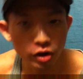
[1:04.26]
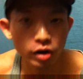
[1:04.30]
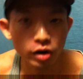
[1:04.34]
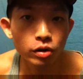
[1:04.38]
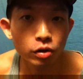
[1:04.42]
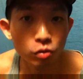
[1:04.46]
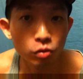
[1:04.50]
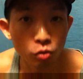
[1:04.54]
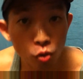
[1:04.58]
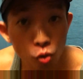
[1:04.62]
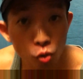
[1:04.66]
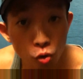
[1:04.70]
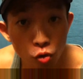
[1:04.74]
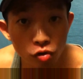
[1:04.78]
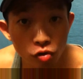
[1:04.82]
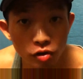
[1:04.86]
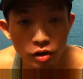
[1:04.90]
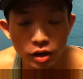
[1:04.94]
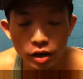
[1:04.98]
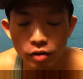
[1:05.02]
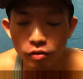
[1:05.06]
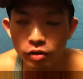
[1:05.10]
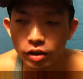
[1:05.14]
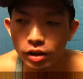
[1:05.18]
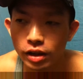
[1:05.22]
to figure out the rules
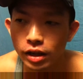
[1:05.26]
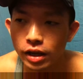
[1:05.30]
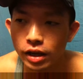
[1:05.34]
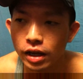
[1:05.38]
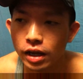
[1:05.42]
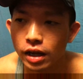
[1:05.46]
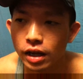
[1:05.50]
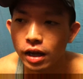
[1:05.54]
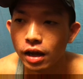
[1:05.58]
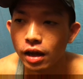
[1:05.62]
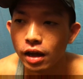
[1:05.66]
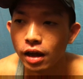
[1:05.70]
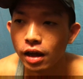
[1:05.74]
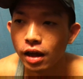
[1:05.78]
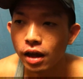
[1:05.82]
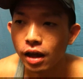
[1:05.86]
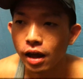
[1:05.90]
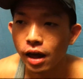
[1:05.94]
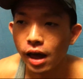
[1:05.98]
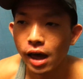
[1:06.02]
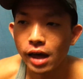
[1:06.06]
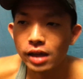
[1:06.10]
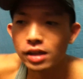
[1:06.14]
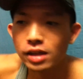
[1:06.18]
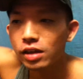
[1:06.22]
and everything.
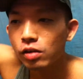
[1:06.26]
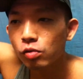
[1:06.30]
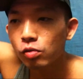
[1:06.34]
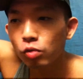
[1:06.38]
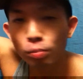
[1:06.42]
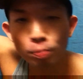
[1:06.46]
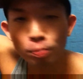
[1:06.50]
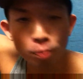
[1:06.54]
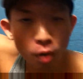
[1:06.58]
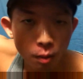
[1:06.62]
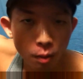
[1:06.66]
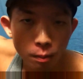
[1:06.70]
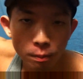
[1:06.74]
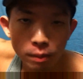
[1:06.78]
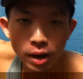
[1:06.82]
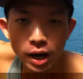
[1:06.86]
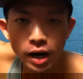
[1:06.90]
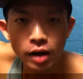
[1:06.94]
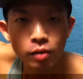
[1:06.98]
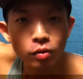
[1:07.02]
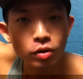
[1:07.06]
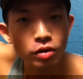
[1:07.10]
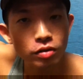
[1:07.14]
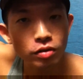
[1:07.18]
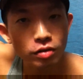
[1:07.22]
And he would pop
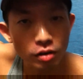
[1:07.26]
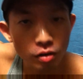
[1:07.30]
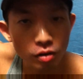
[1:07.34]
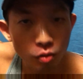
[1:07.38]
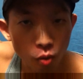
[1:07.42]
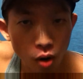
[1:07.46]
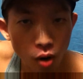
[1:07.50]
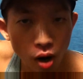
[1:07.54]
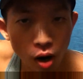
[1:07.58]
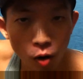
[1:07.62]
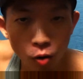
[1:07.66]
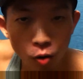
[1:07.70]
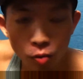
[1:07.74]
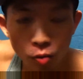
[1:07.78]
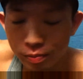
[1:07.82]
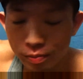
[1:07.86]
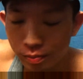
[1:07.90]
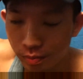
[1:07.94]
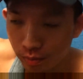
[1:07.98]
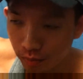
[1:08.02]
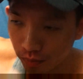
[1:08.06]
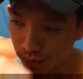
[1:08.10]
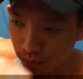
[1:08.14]
by once in a while.